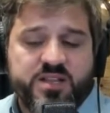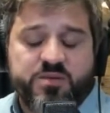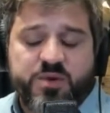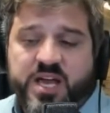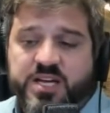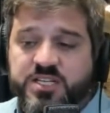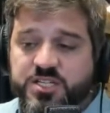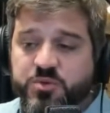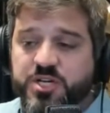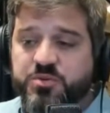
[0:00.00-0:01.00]
that we had in
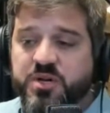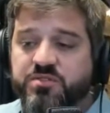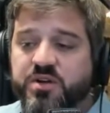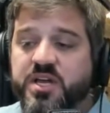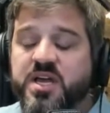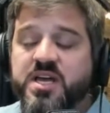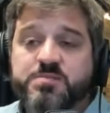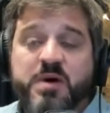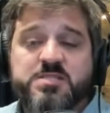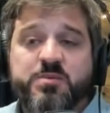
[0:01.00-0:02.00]
2023. It's
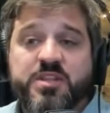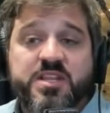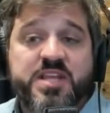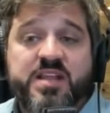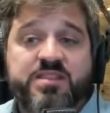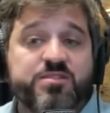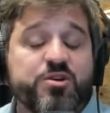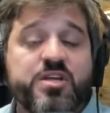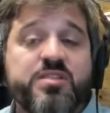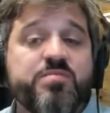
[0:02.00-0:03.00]
possible that
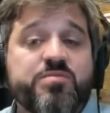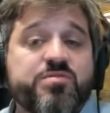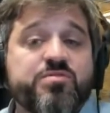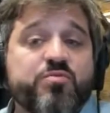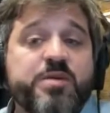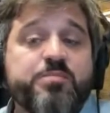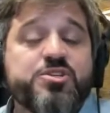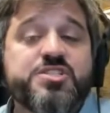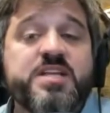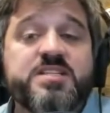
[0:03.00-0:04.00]

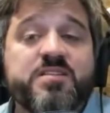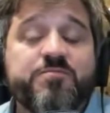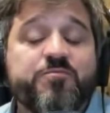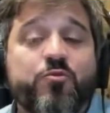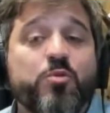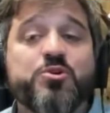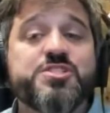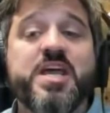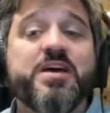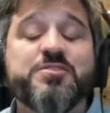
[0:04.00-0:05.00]
33% of former
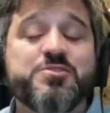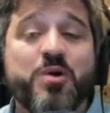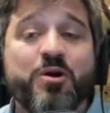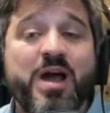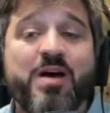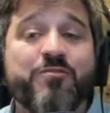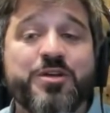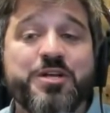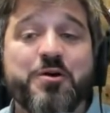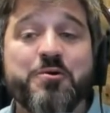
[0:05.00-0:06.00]
sales, or however,
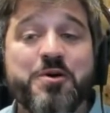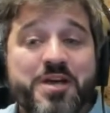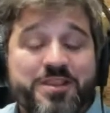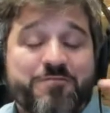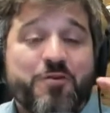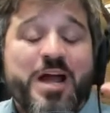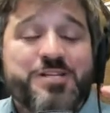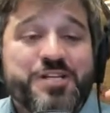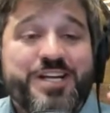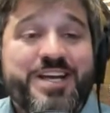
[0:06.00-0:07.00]
the
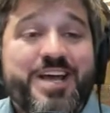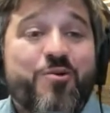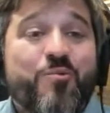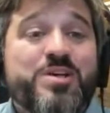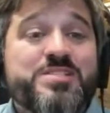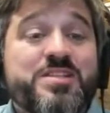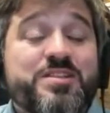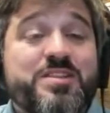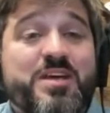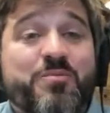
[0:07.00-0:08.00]
fraction was,
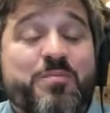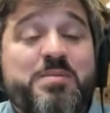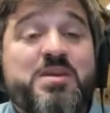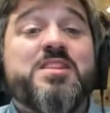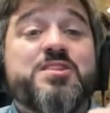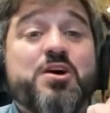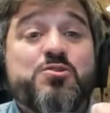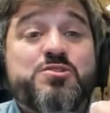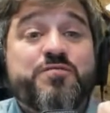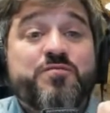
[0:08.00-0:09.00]
maybe in
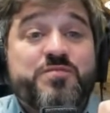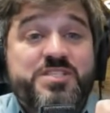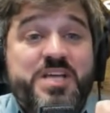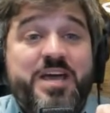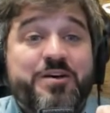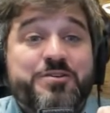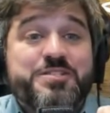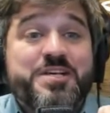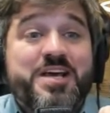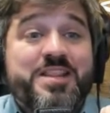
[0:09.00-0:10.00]
those
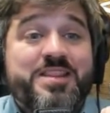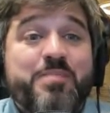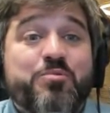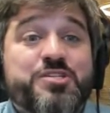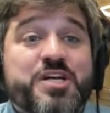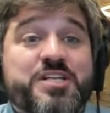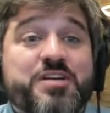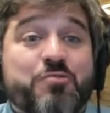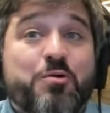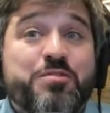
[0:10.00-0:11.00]
sales they projected
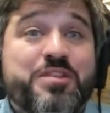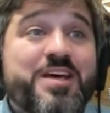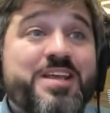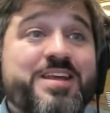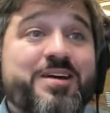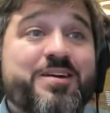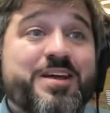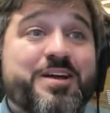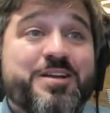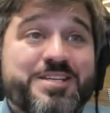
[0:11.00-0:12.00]
growth
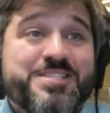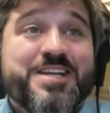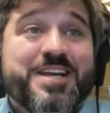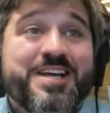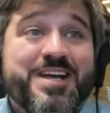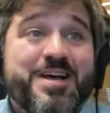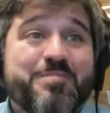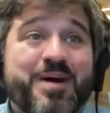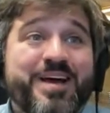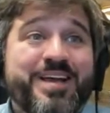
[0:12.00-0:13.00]
that could exceed it,
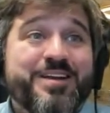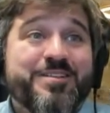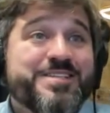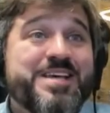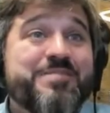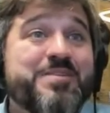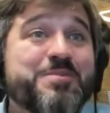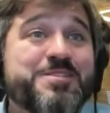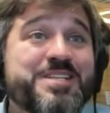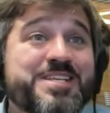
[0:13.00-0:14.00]
but the
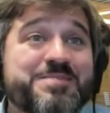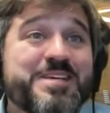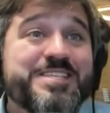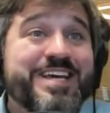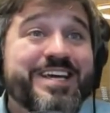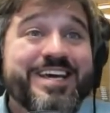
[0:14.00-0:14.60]
70% that's missing,